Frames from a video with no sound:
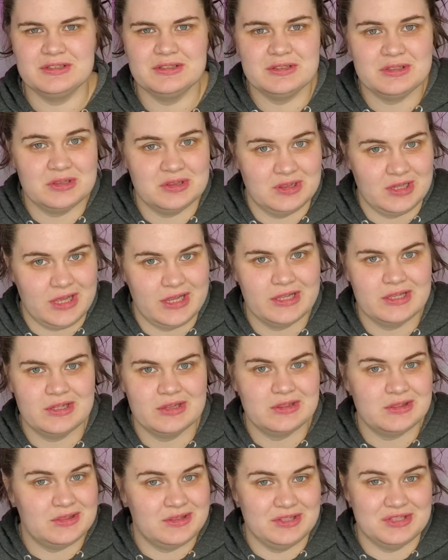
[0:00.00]
like
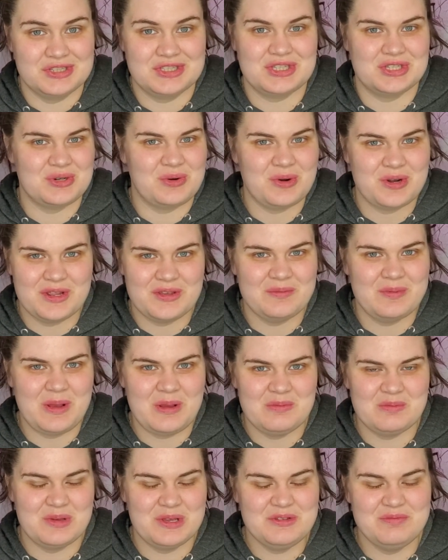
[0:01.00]
the story
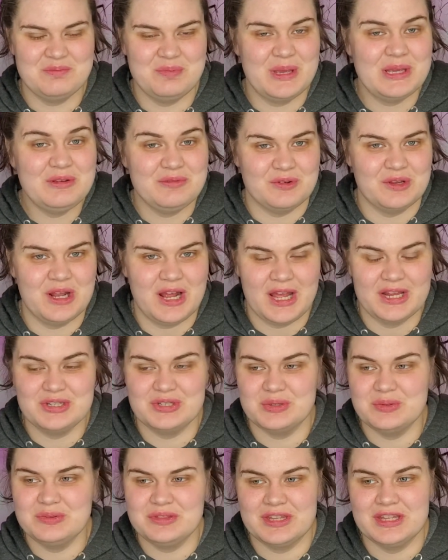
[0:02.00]
about Bigfoot. I
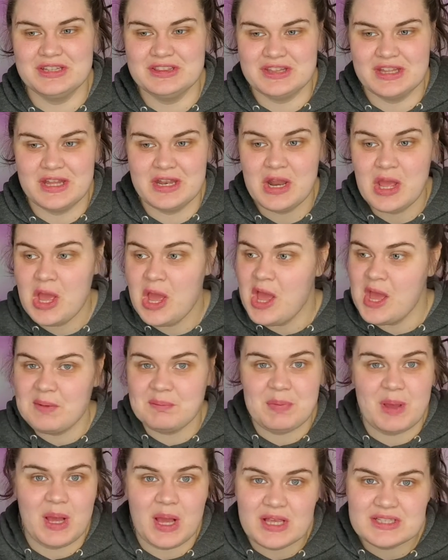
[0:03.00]
do think that
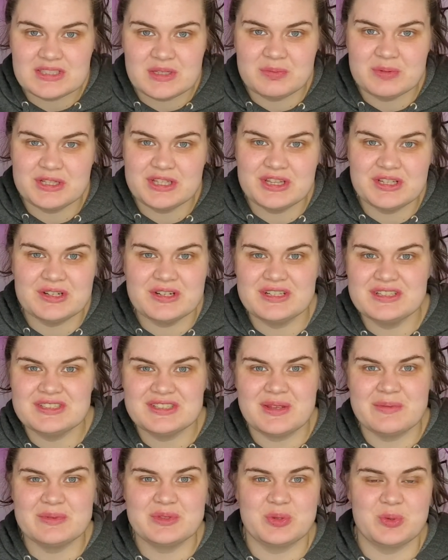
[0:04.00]
possibly there is
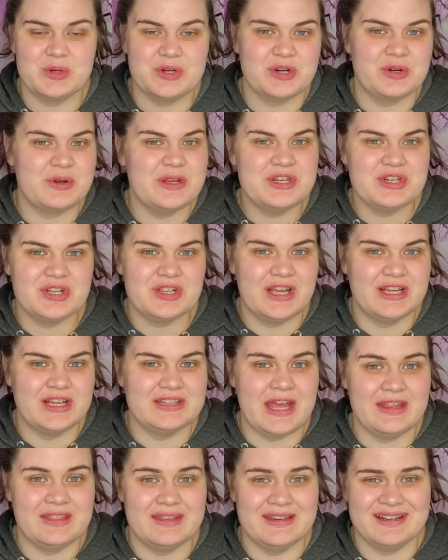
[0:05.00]
some sort of creature like
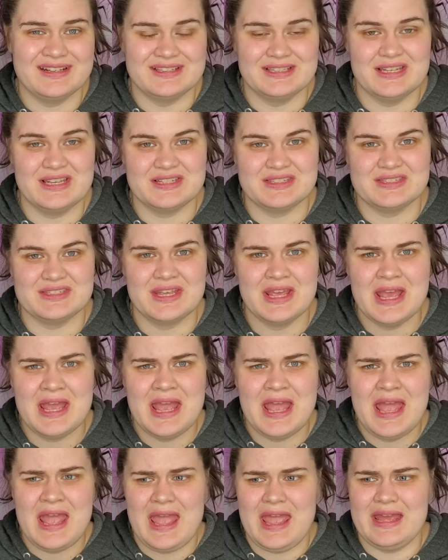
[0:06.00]
that that exists,
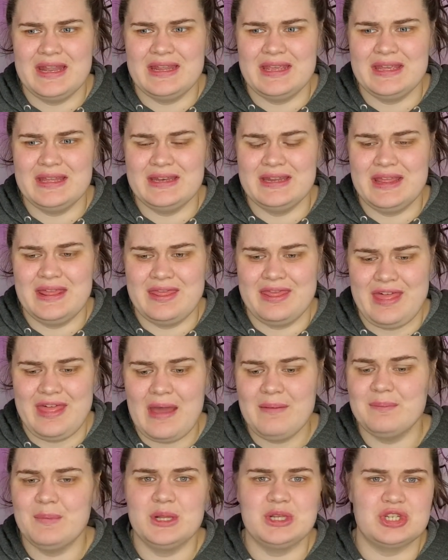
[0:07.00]
and in
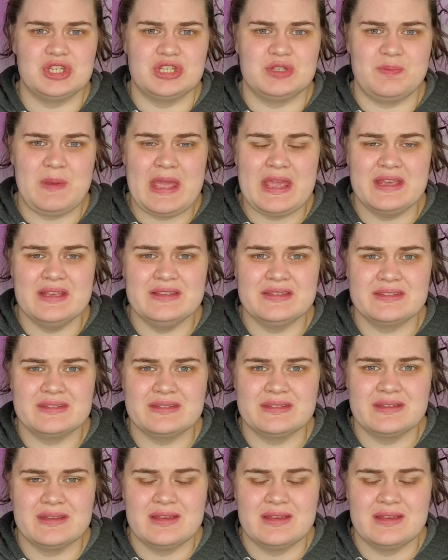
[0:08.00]
that much space,